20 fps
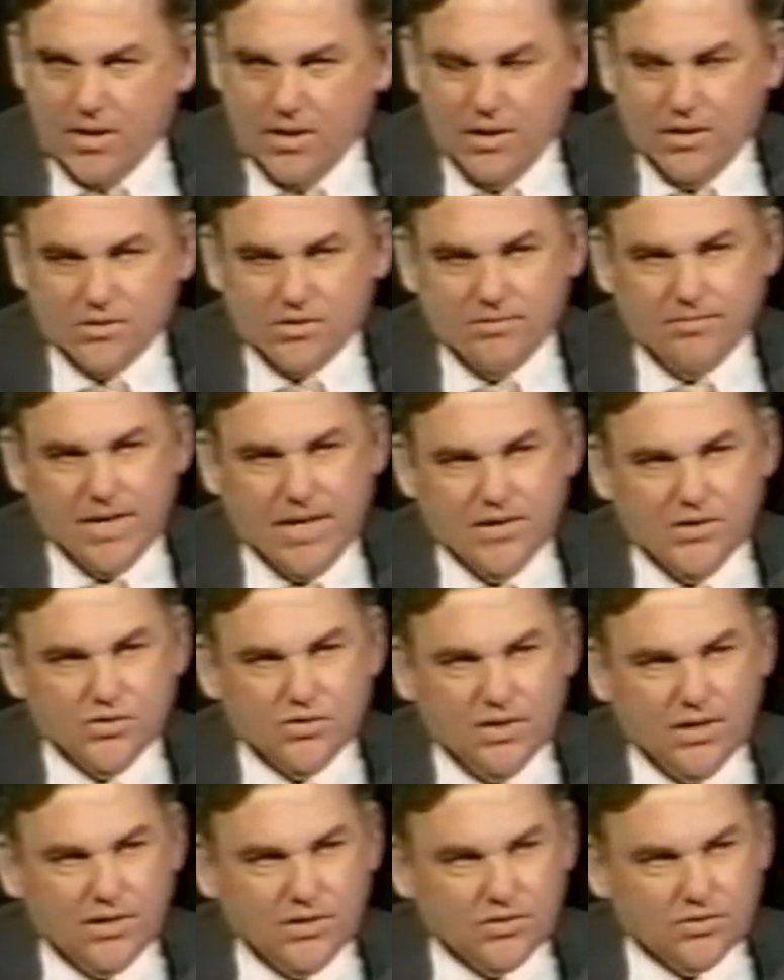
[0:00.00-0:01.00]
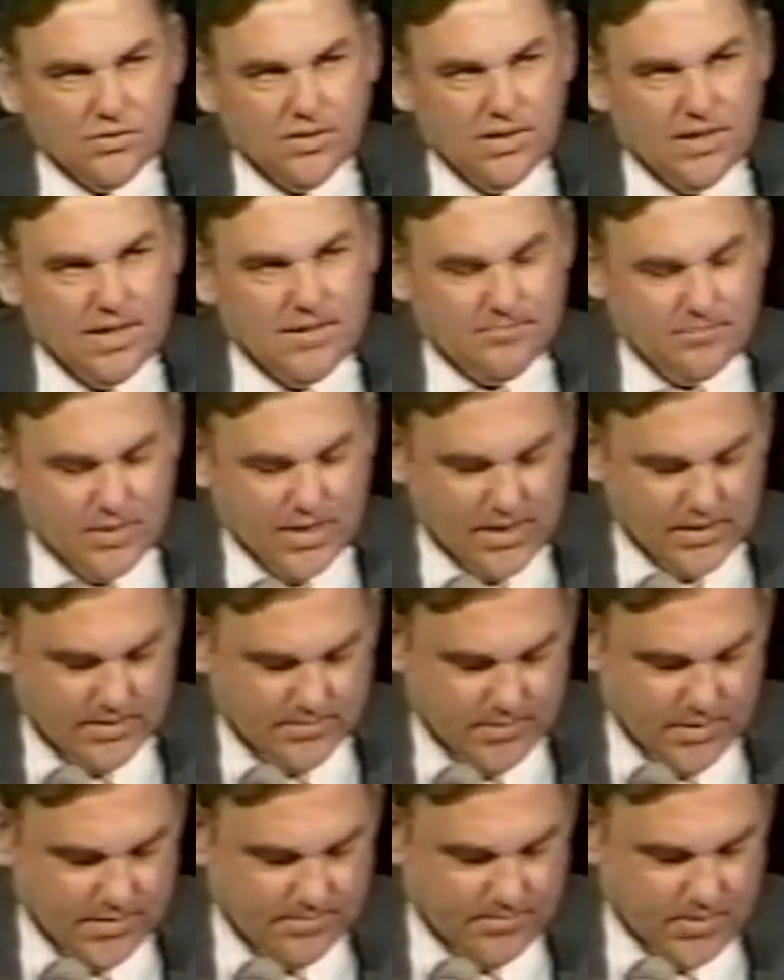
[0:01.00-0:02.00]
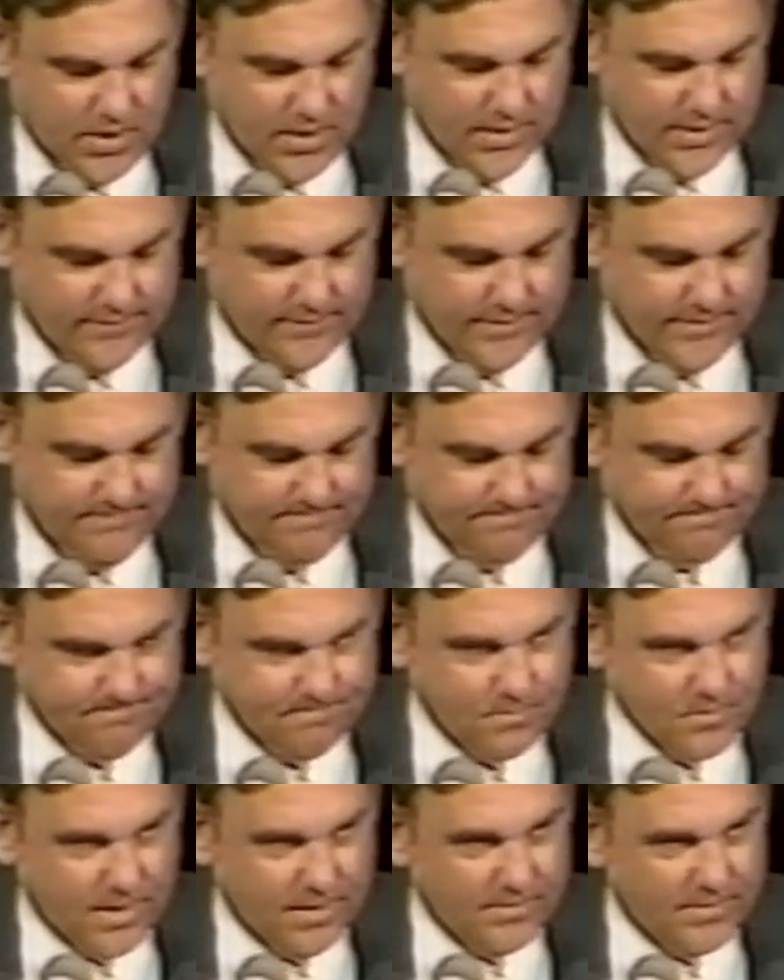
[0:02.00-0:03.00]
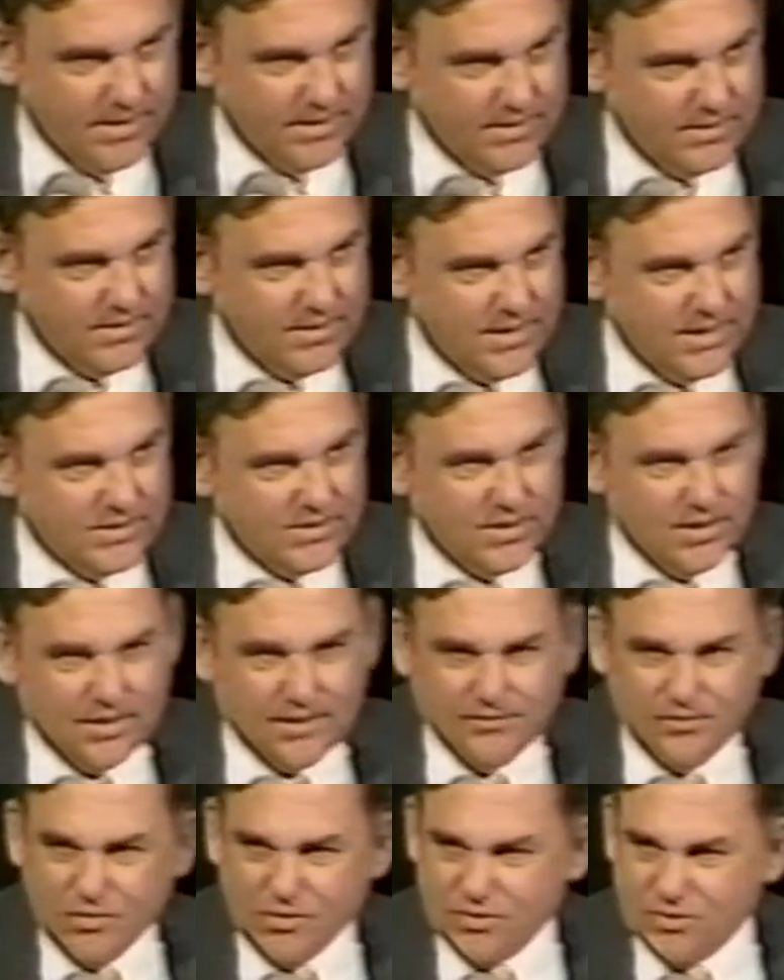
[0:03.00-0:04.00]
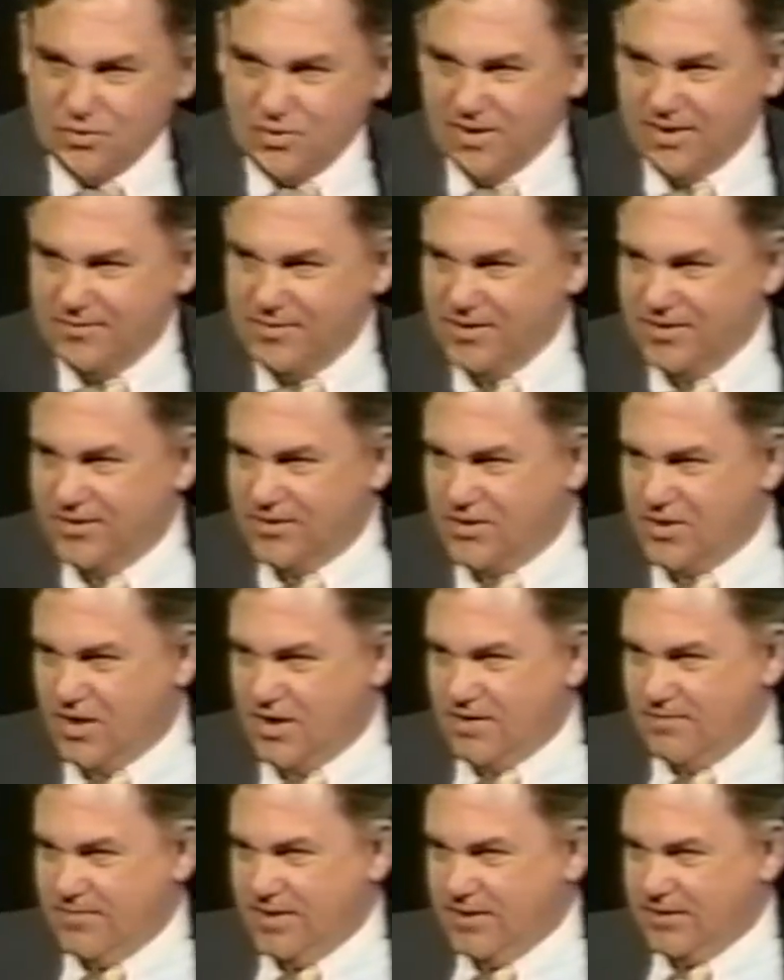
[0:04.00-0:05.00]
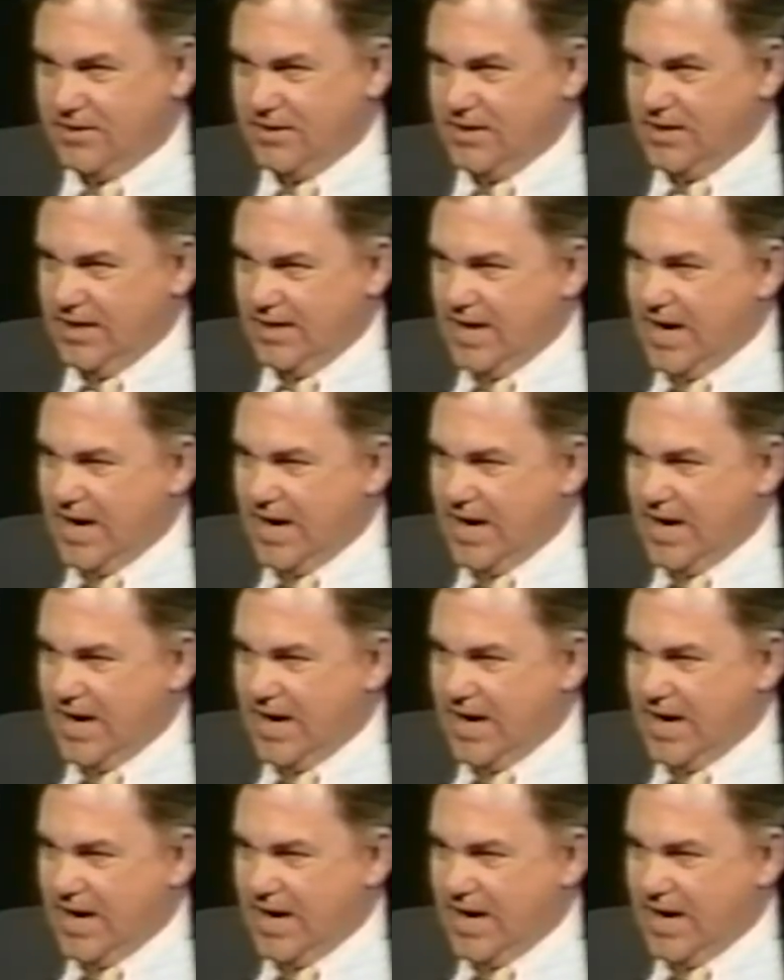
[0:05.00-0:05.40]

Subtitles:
It's a major industry, and I'm proud to be a part of it. But that's not, of course, what I'm here to talk about today.